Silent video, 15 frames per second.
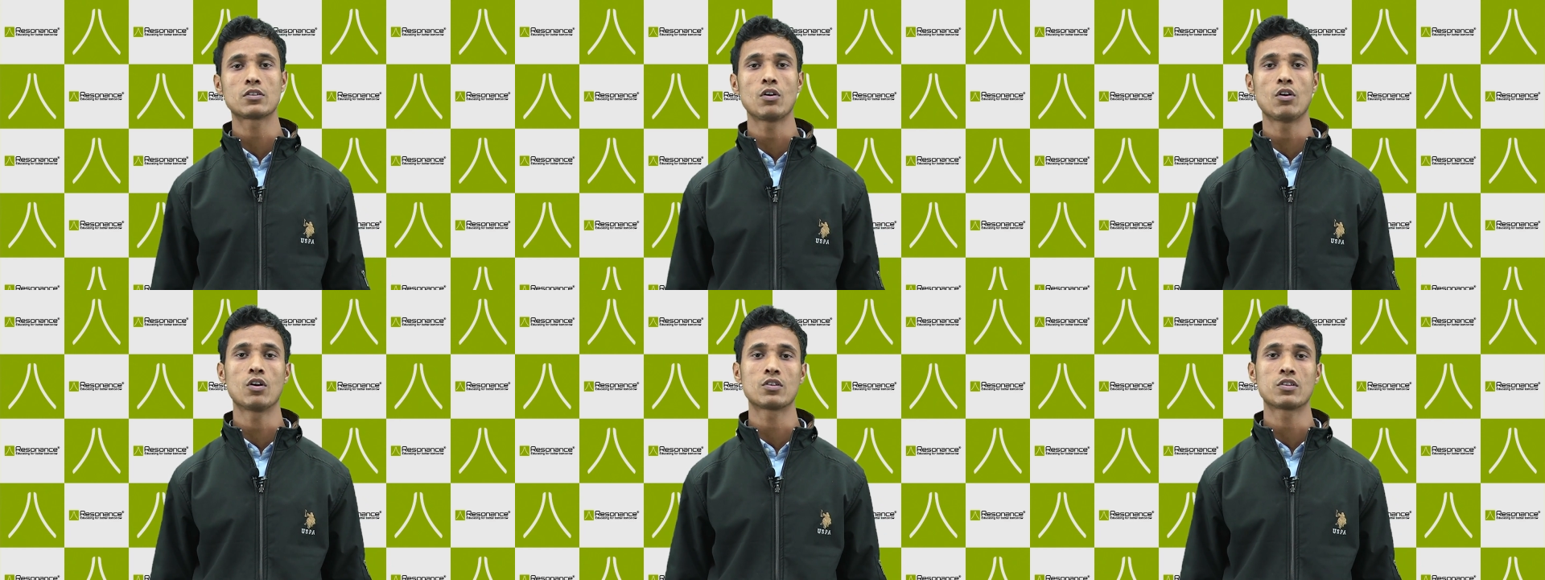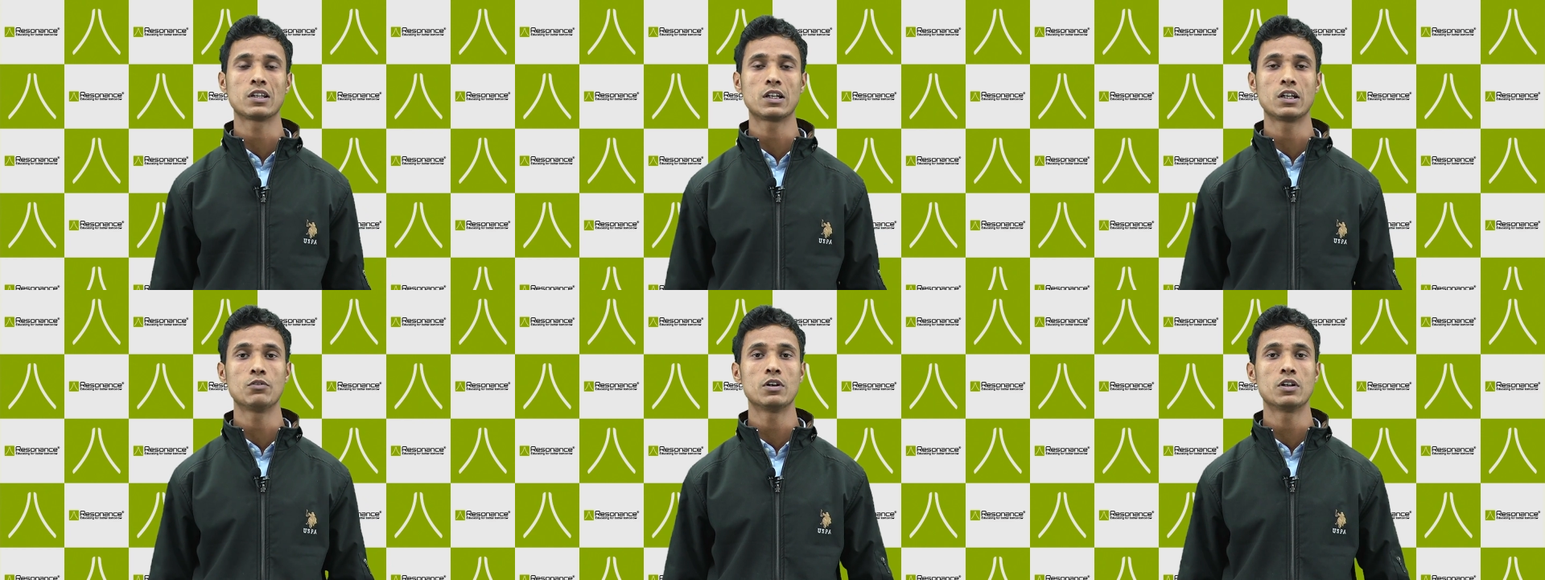or
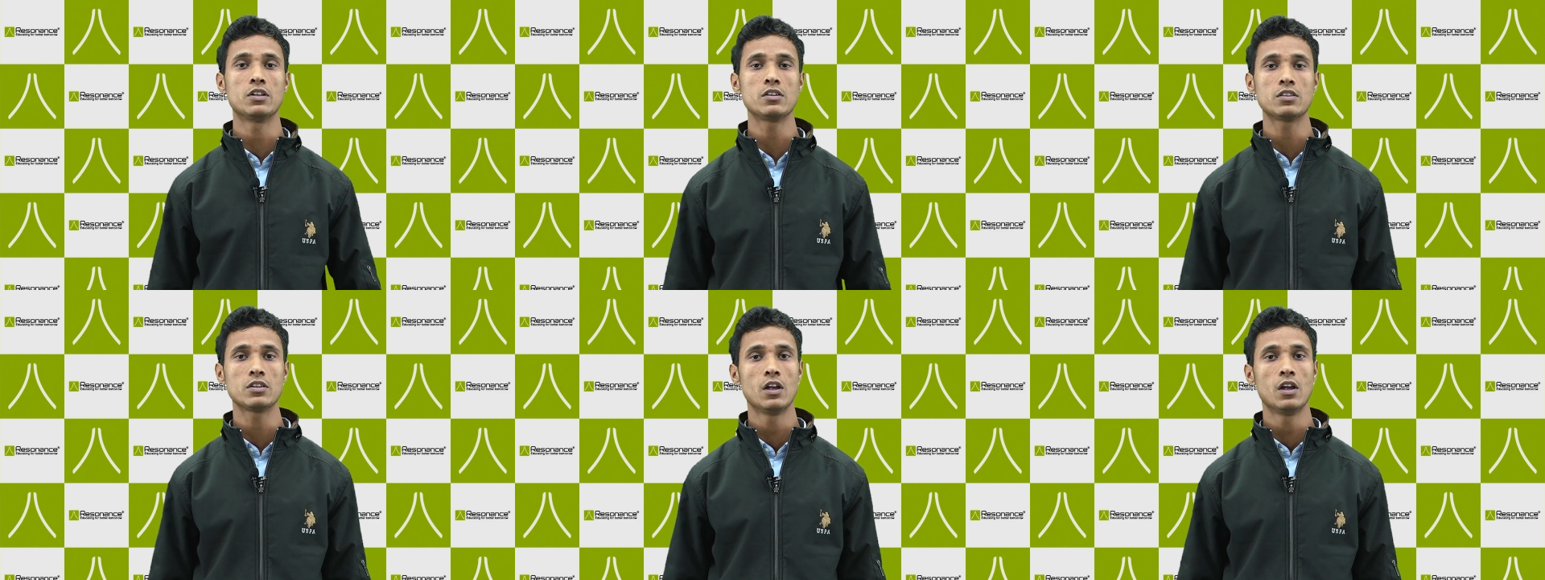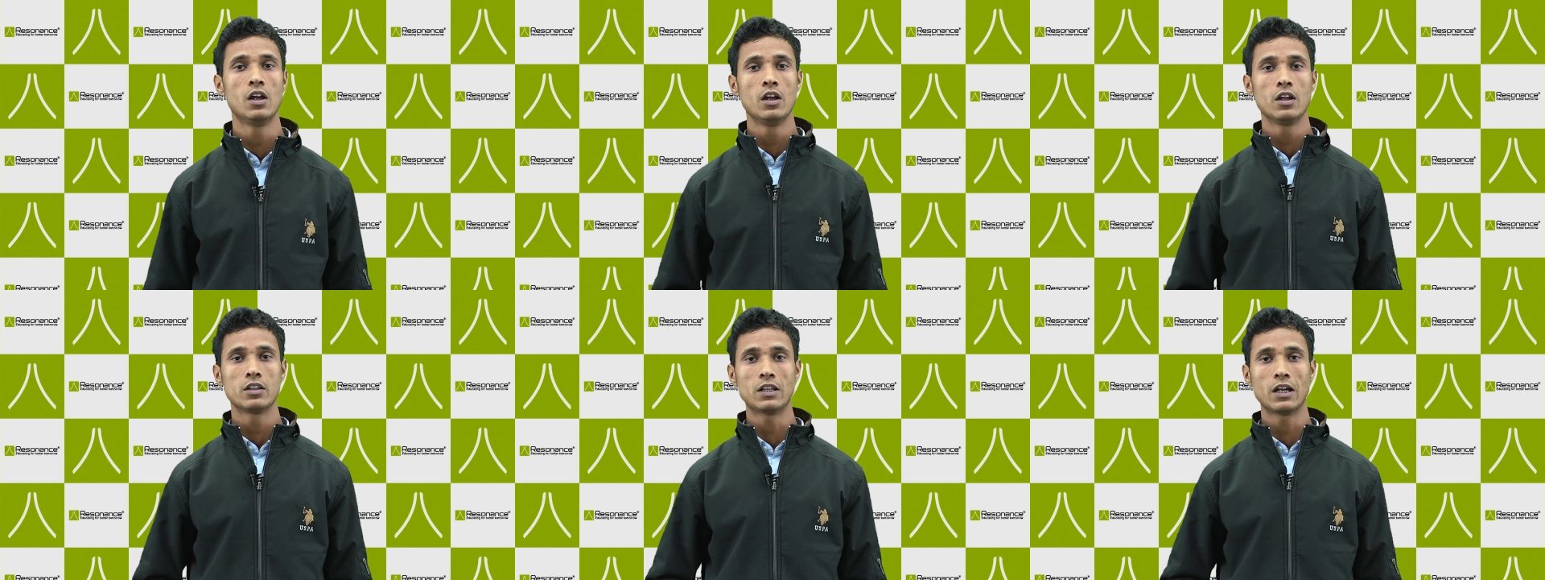second one is
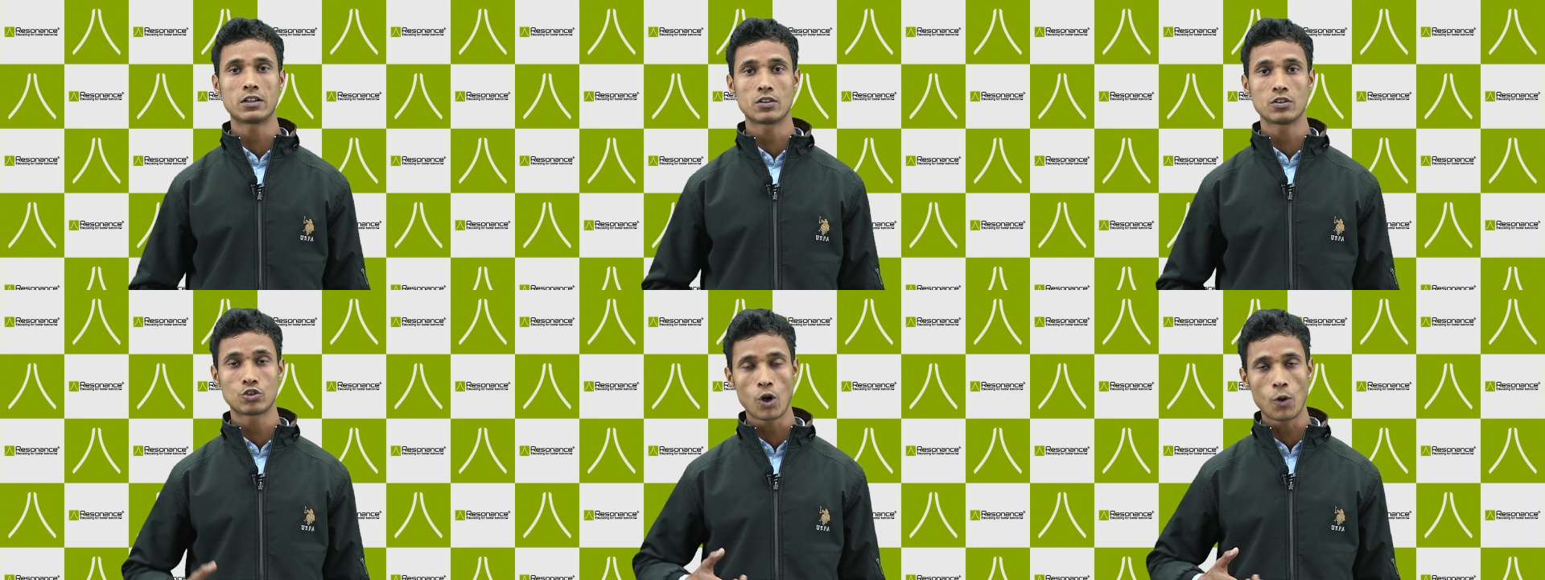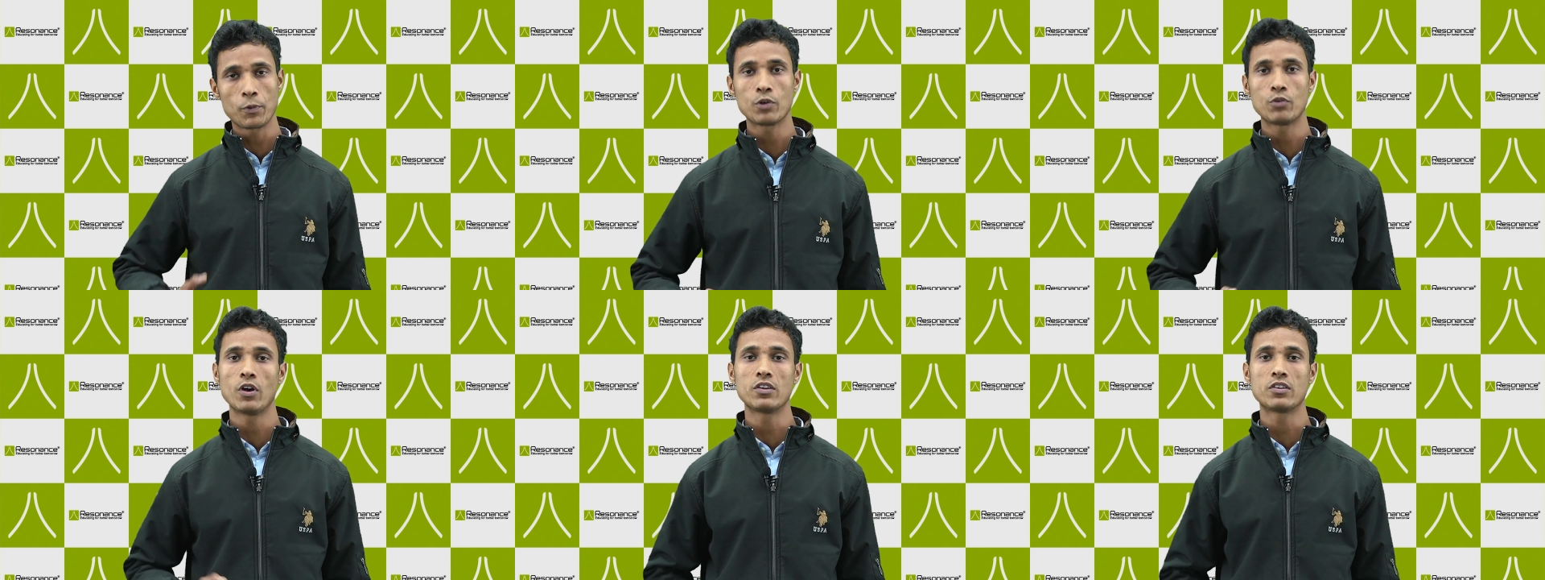that topic
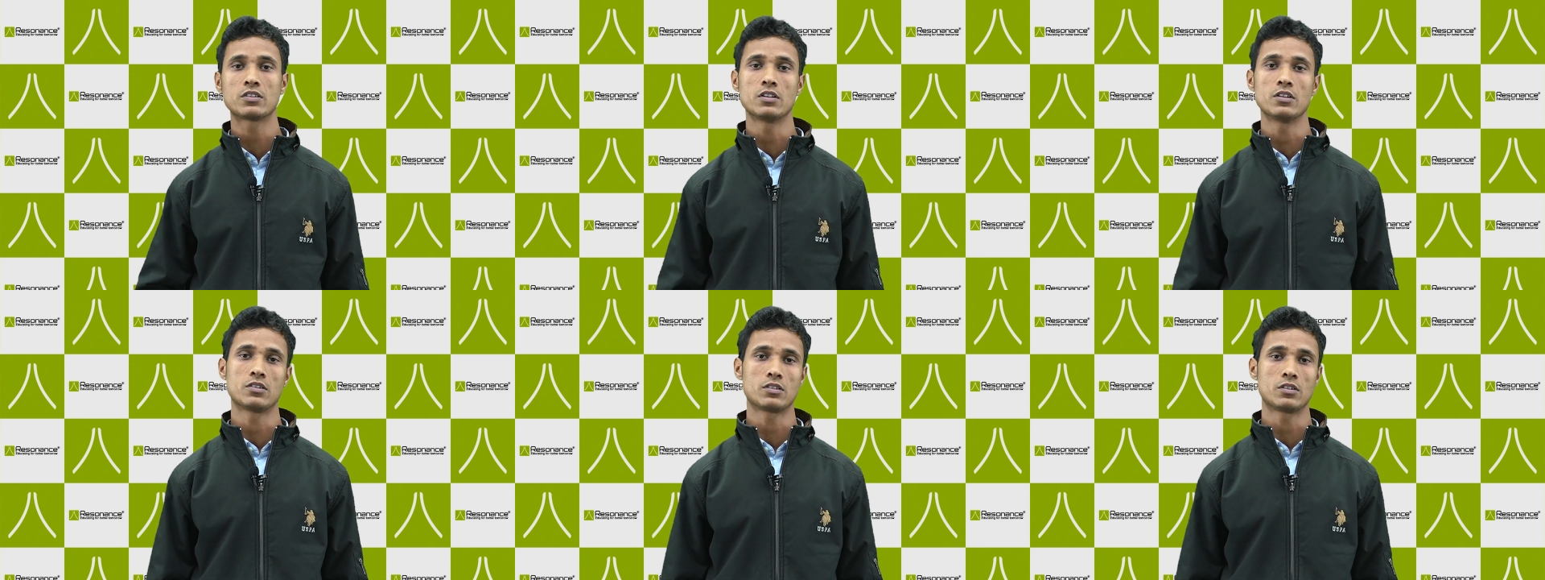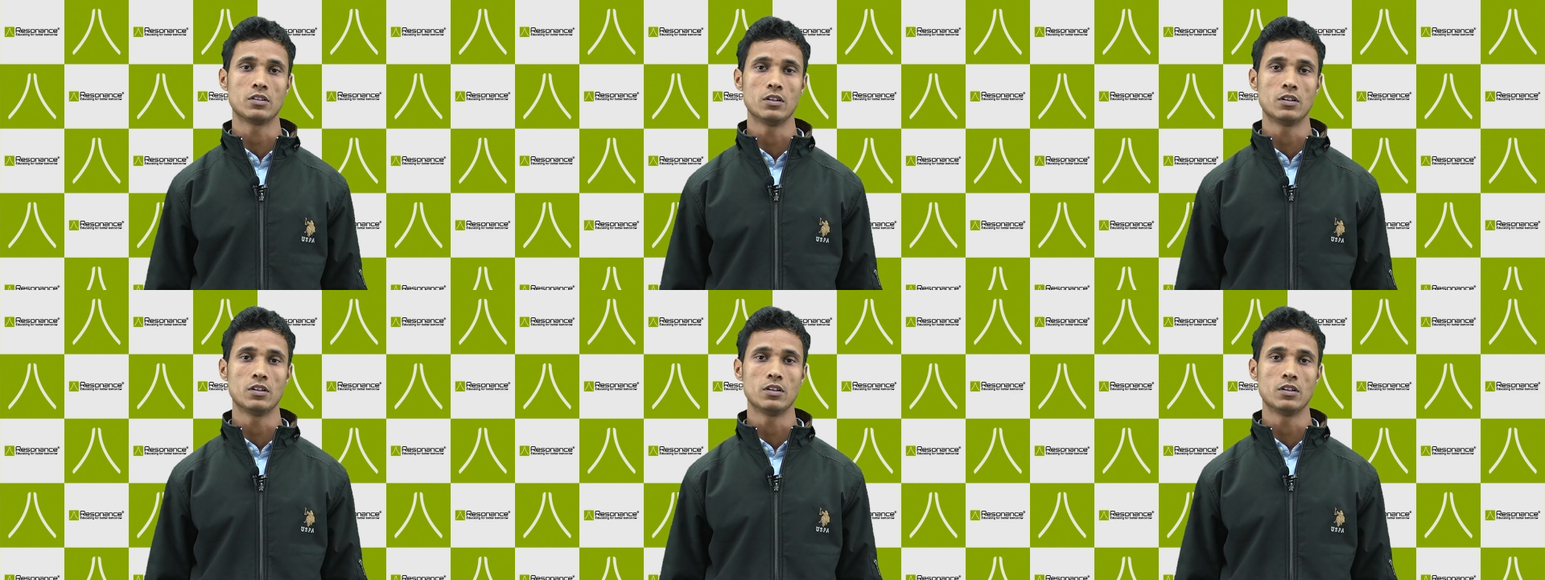wise test.